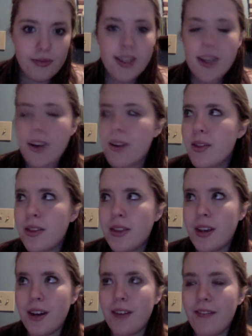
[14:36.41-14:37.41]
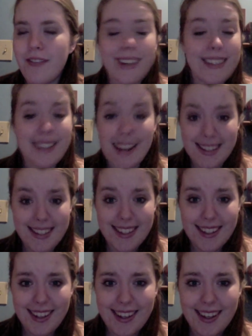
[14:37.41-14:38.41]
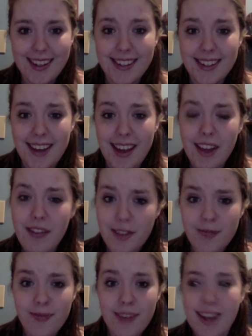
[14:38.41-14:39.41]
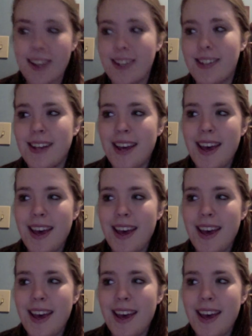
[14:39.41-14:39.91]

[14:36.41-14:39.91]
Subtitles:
So they're fantastic, and I love them, and